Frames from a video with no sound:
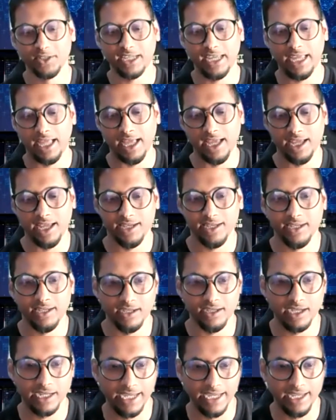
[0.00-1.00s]
And
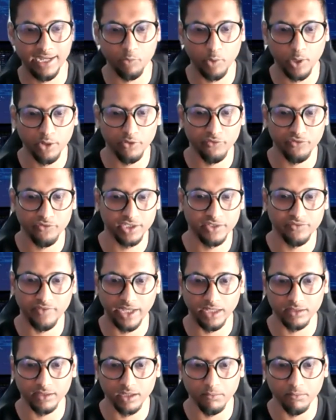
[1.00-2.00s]
again, want to just
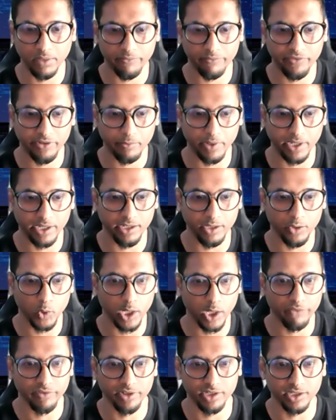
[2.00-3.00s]
welcome everybody,
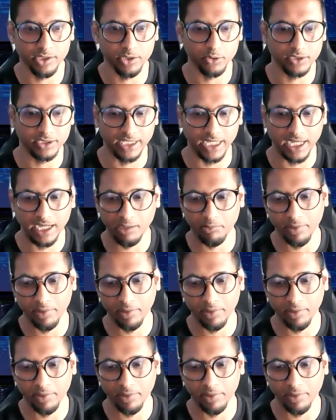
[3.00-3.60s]
whoever took time